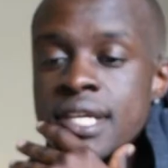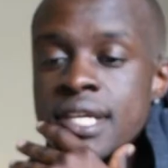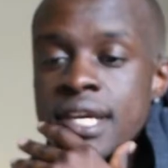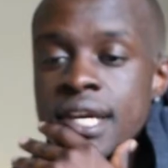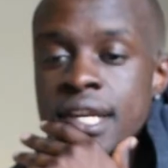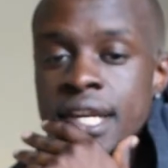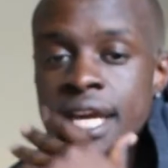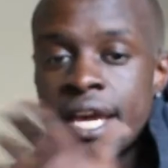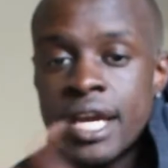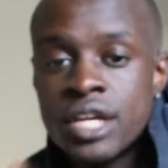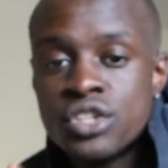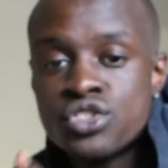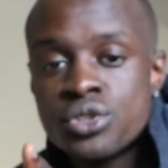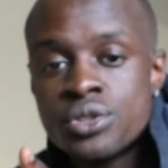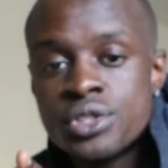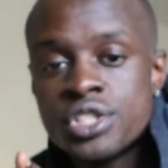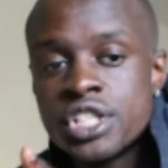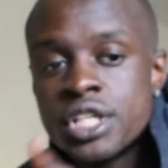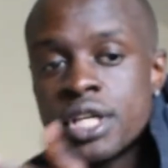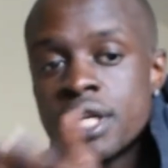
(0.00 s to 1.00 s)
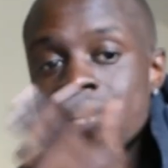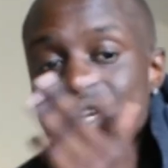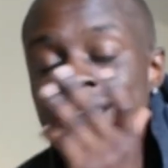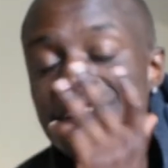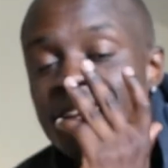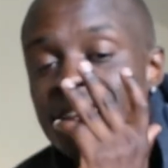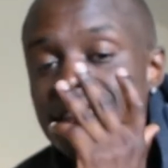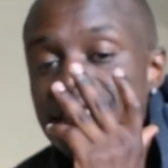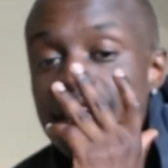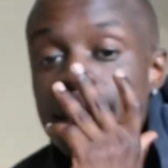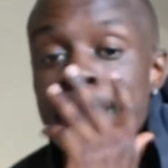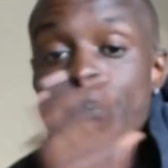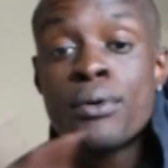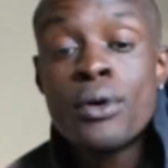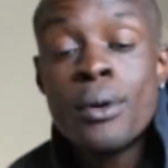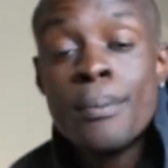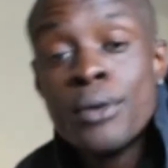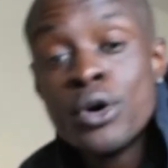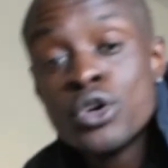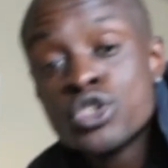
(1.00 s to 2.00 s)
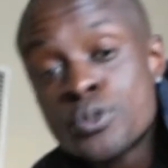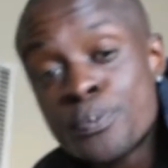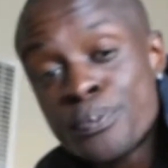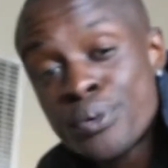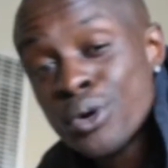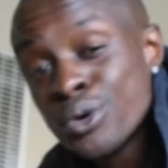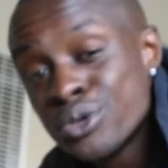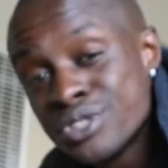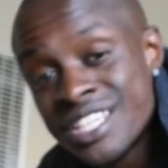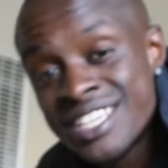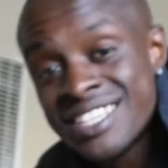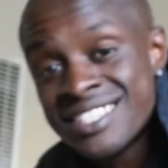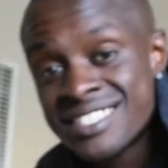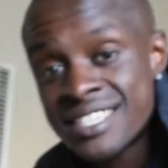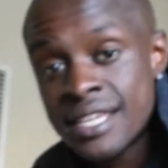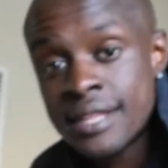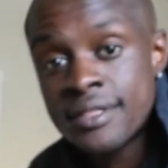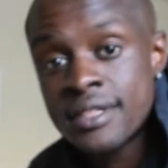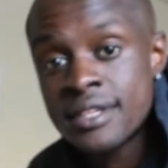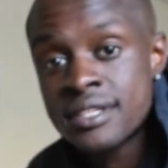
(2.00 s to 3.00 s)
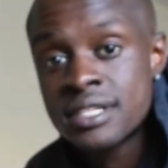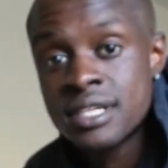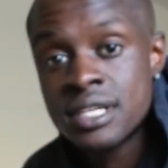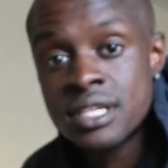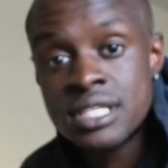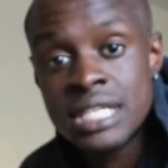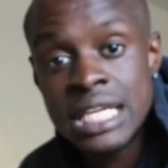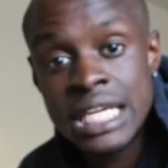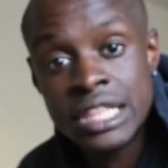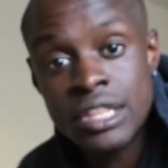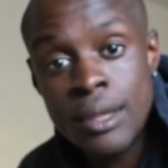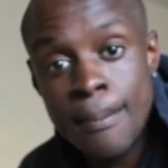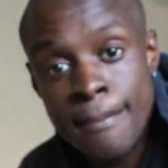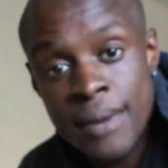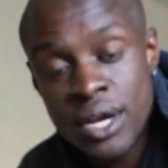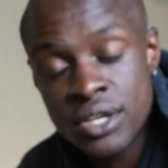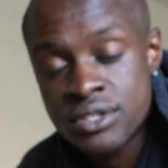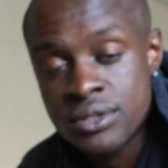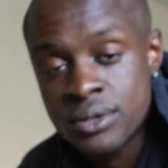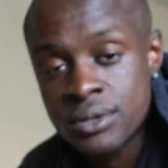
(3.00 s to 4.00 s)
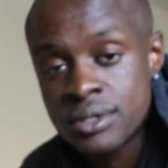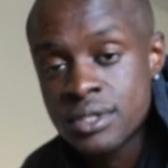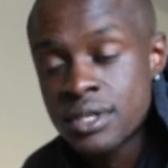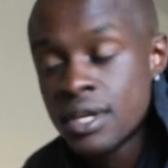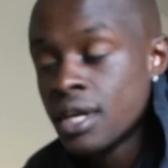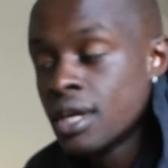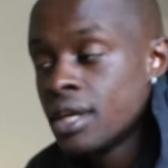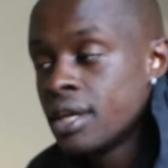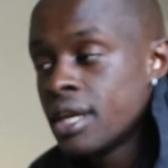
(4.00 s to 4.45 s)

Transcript: an androgen that promotes protein synthesis in the muscles.